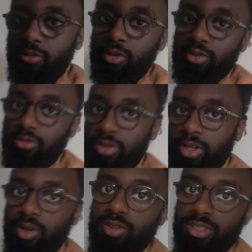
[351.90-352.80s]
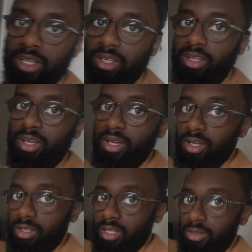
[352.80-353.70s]
future videos in
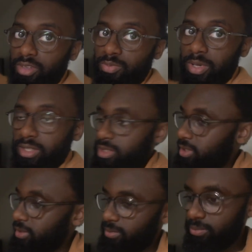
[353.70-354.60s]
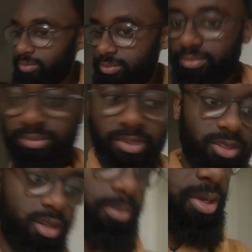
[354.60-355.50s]
the living space,
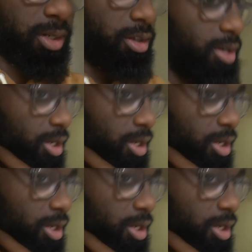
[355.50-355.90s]
it's gonna be a little